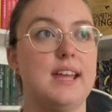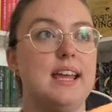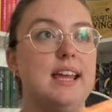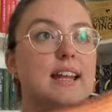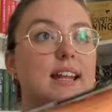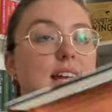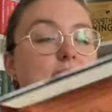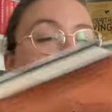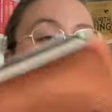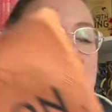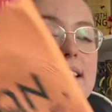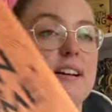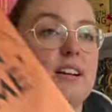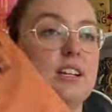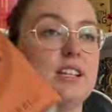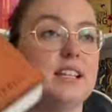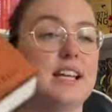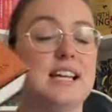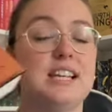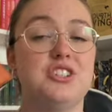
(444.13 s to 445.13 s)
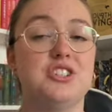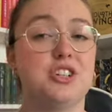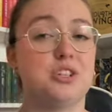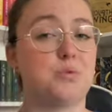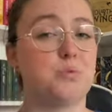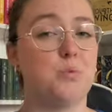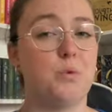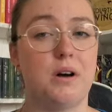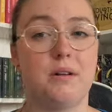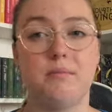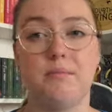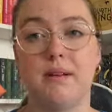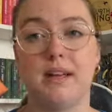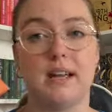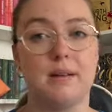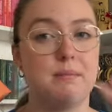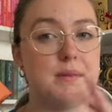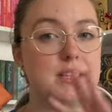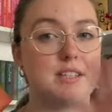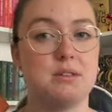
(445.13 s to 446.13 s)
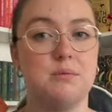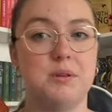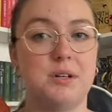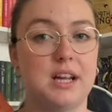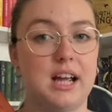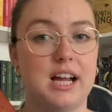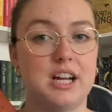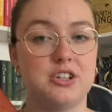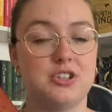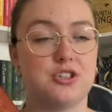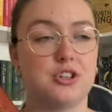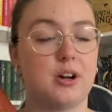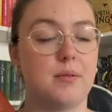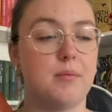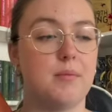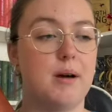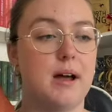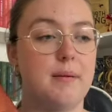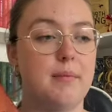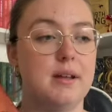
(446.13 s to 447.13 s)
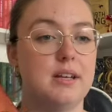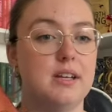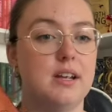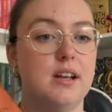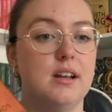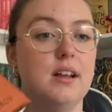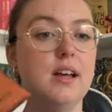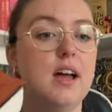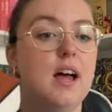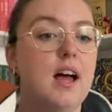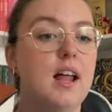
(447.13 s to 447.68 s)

In here there is just one big miscommunication trope in my opinion.